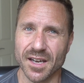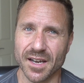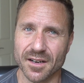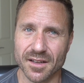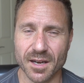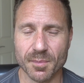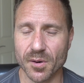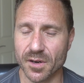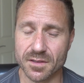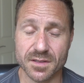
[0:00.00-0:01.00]
And at that
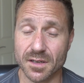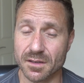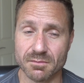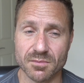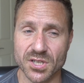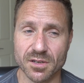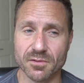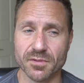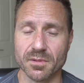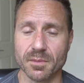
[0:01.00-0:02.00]
point, I was so
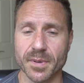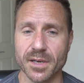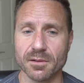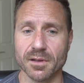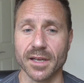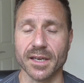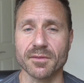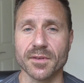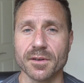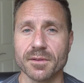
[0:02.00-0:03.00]
chilled from the pill that they
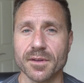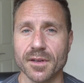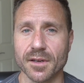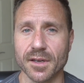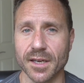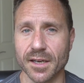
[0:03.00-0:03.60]
give you that